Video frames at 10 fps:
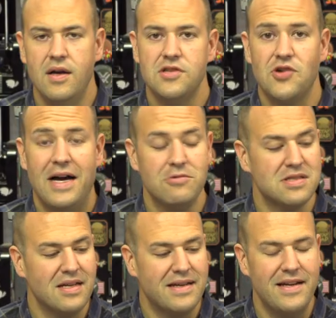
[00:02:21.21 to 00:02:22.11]
So I was
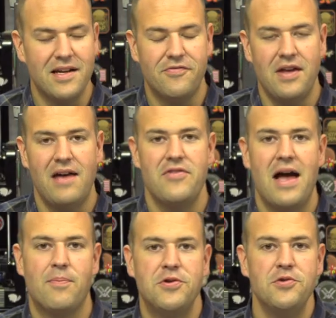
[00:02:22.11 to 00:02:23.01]
lucky enough to have the
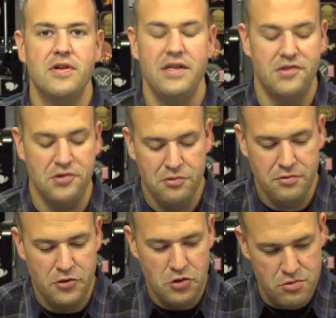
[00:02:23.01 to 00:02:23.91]
opportunity to
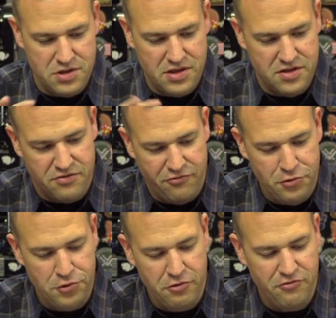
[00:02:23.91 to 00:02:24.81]
use this
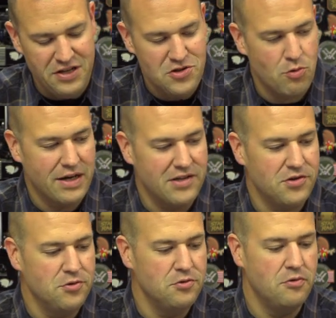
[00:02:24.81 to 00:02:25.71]
Vudoo
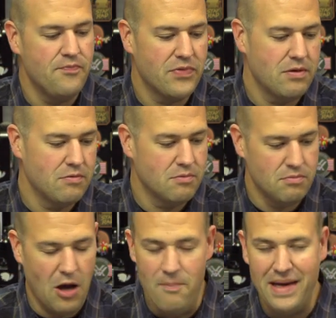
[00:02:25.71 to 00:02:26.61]
V22
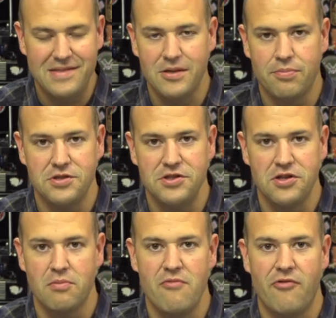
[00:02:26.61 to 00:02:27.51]
amazing
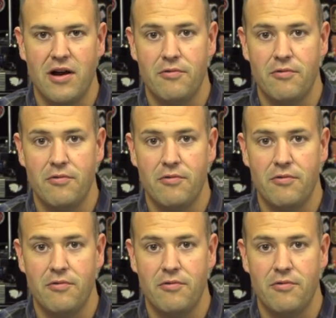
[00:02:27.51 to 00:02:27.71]
precision rimfire